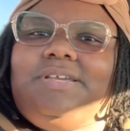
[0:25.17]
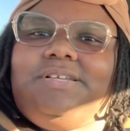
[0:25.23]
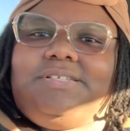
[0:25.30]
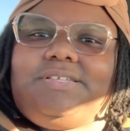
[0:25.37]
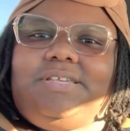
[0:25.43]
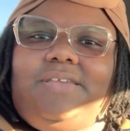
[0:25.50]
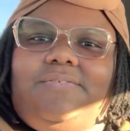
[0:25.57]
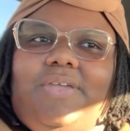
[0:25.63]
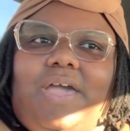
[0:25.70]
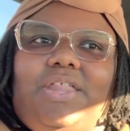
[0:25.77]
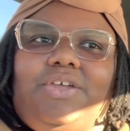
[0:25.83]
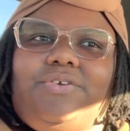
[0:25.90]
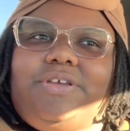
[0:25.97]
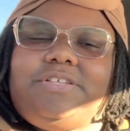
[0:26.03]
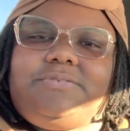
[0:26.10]
to give y'all
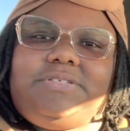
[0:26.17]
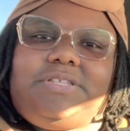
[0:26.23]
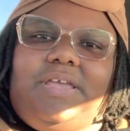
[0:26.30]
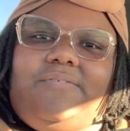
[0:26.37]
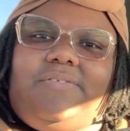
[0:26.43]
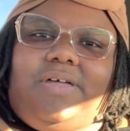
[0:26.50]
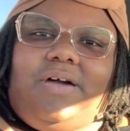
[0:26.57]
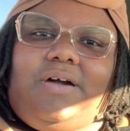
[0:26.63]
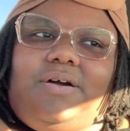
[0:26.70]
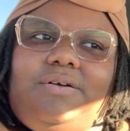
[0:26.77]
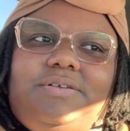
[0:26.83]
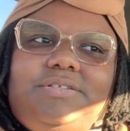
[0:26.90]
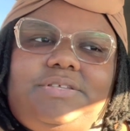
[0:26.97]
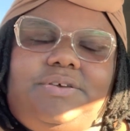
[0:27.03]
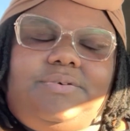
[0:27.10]
a Christmas Day
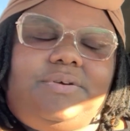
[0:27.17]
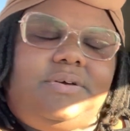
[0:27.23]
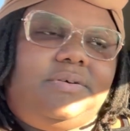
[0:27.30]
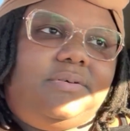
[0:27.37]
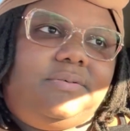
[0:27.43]
vlog. So